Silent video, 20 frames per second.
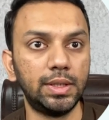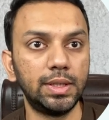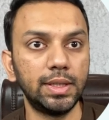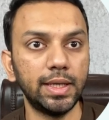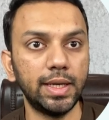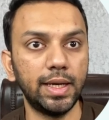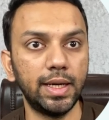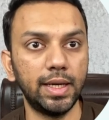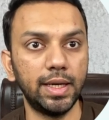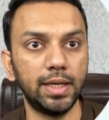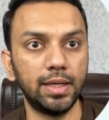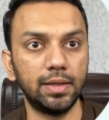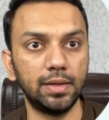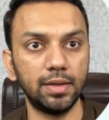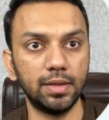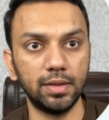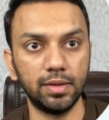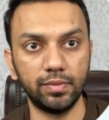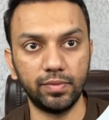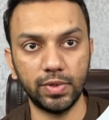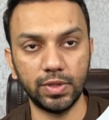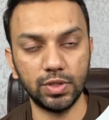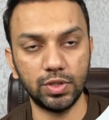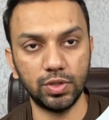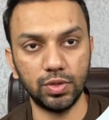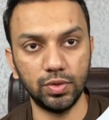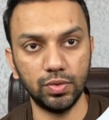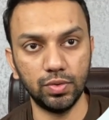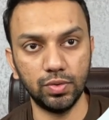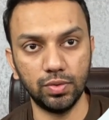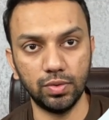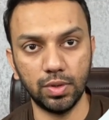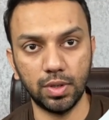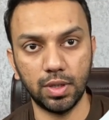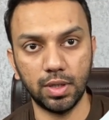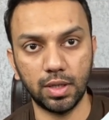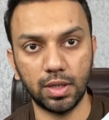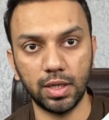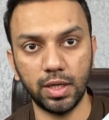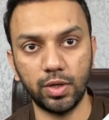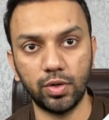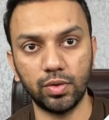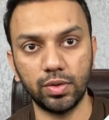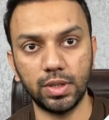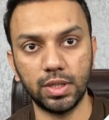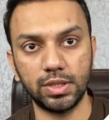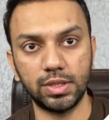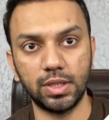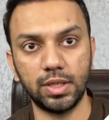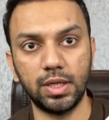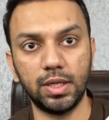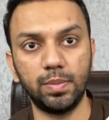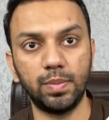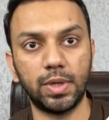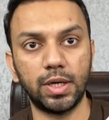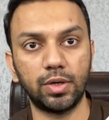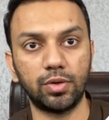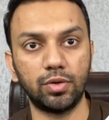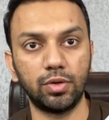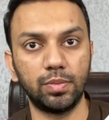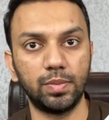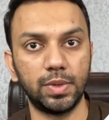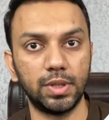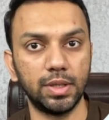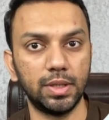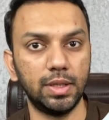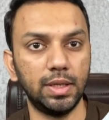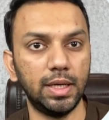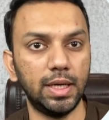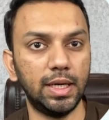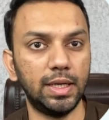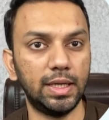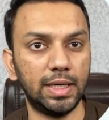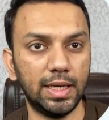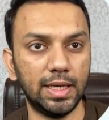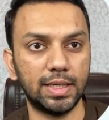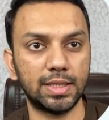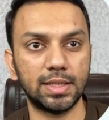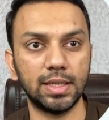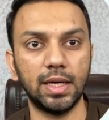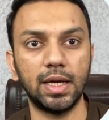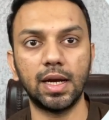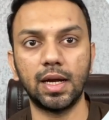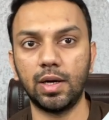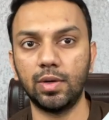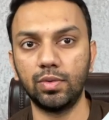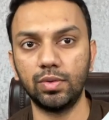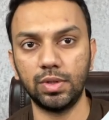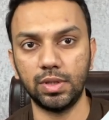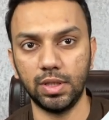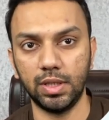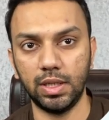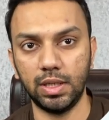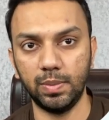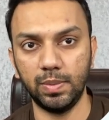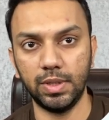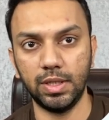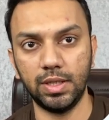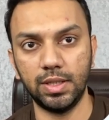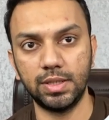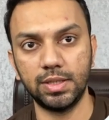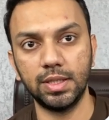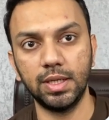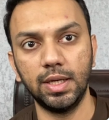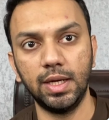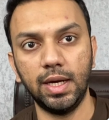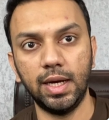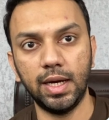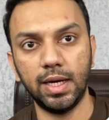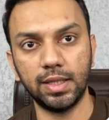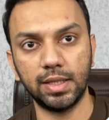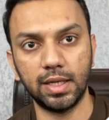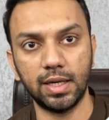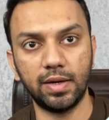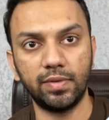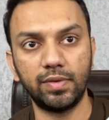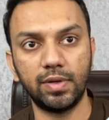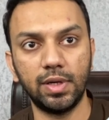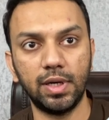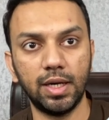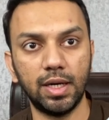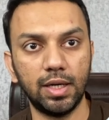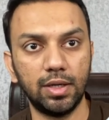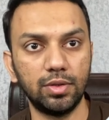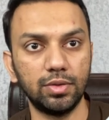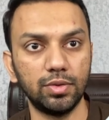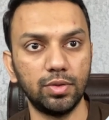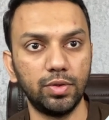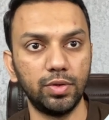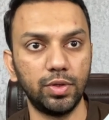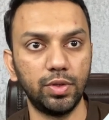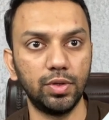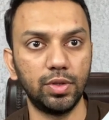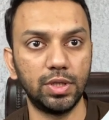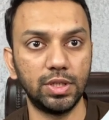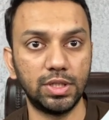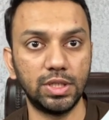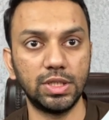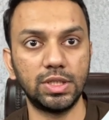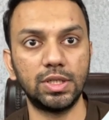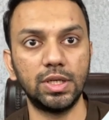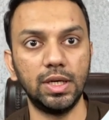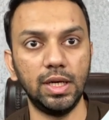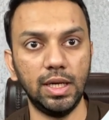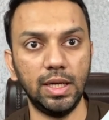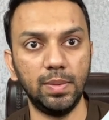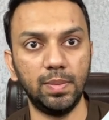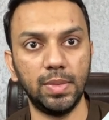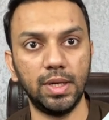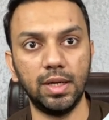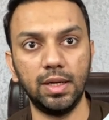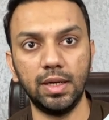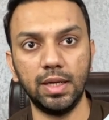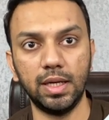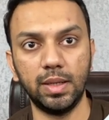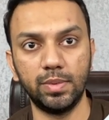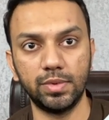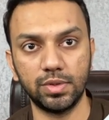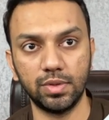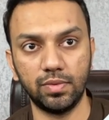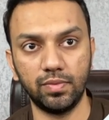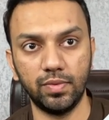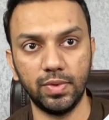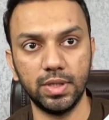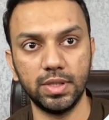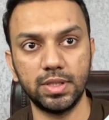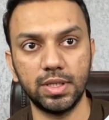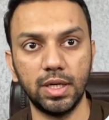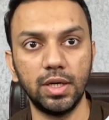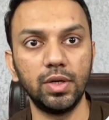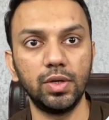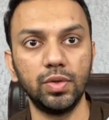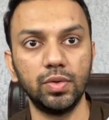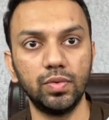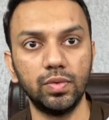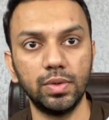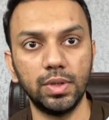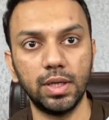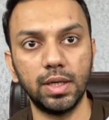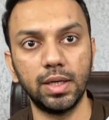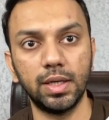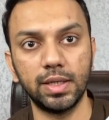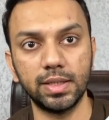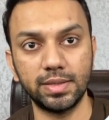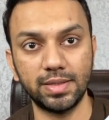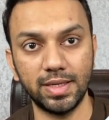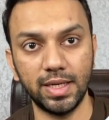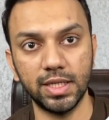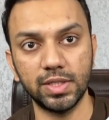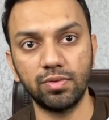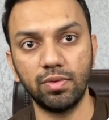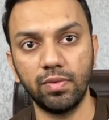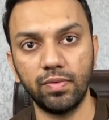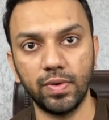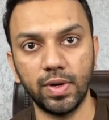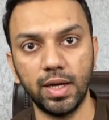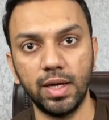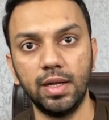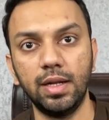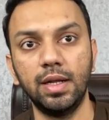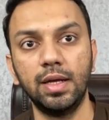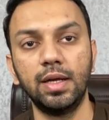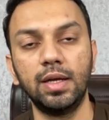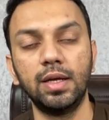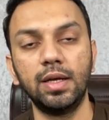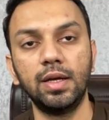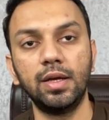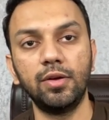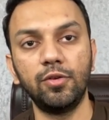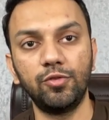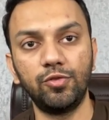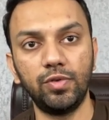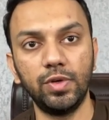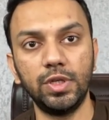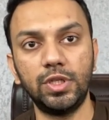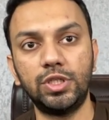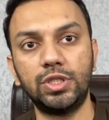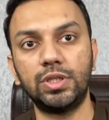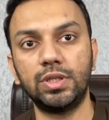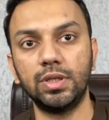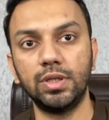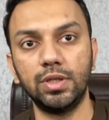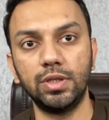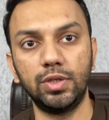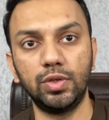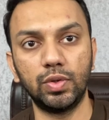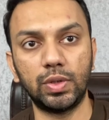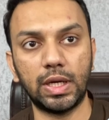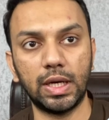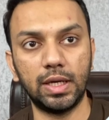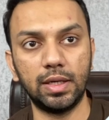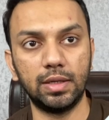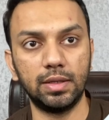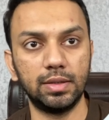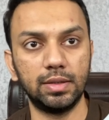and once you click on the generate barcode button, it takes around 30 minutes, and then after that on your registered email Amazon will send you a CSV file which you can